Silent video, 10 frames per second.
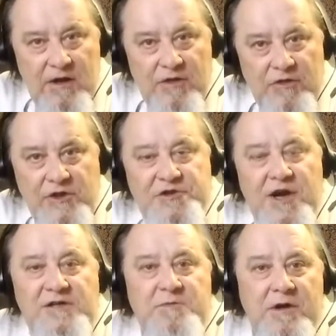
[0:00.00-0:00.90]
the
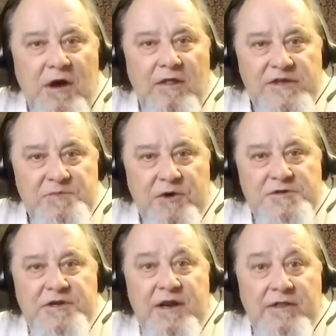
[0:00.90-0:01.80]
judgment on this
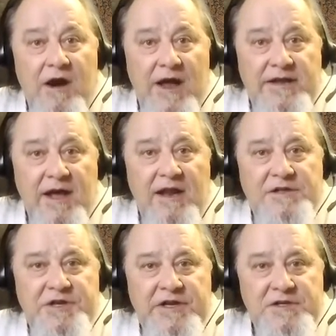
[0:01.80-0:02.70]
person and their
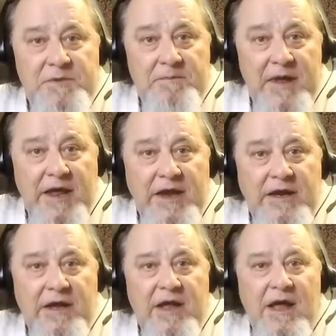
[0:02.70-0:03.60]
ideology has been made,
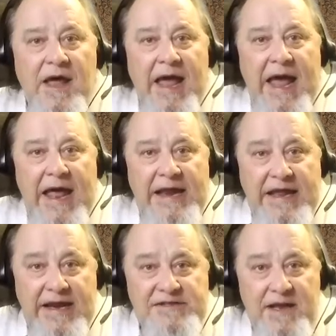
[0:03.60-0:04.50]
and
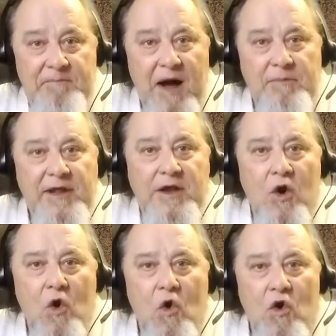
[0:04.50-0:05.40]
it is a public,
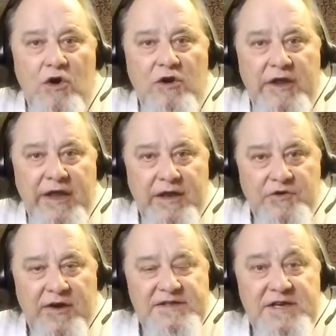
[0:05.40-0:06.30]
orderly
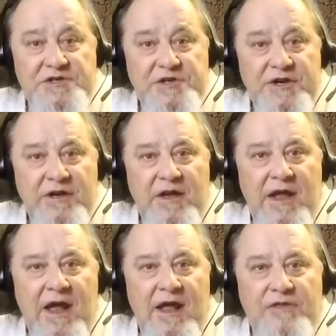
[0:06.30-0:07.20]
transition.
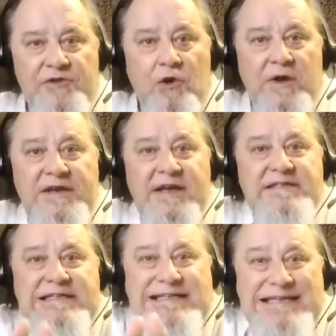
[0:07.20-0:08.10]
So it
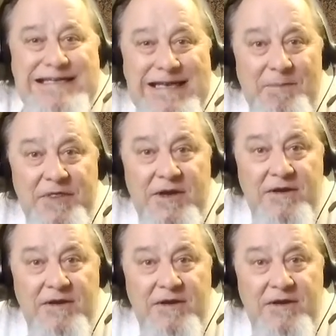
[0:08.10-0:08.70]
doesn't deepen the